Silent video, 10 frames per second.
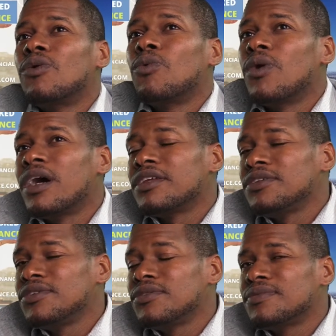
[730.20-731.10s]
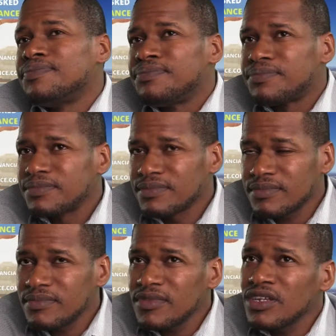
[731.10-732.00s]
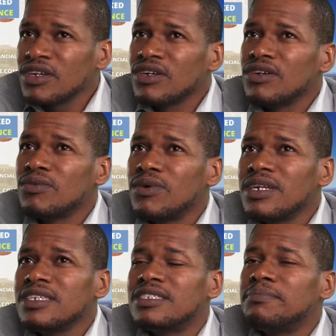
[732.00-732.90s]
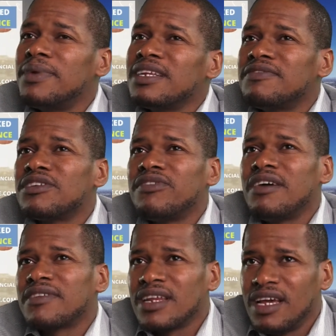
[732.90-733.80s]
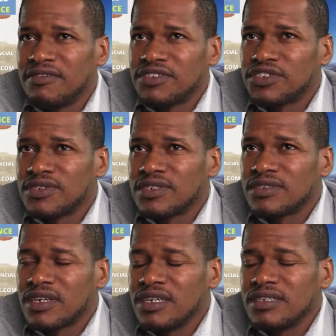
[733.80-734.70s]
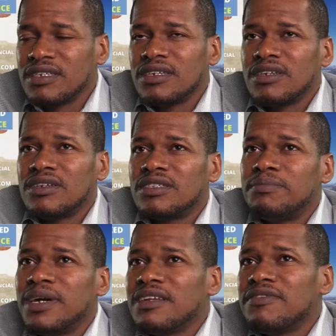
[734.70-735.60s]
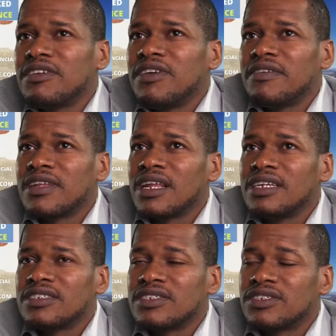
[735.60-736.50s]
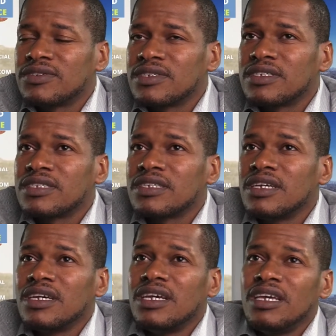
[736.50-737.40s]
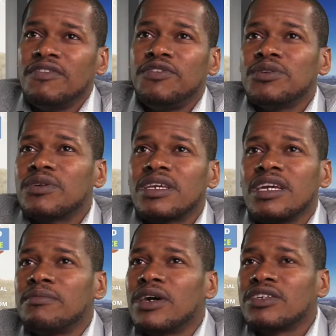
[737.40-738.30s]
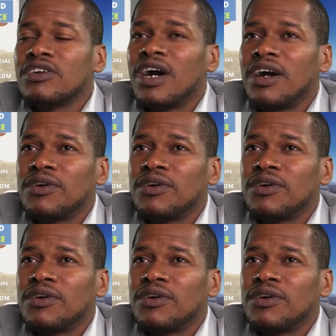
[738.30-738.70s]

What is the benefit of having life insurance, okay? The benefit of having life insurance is if you don't care about your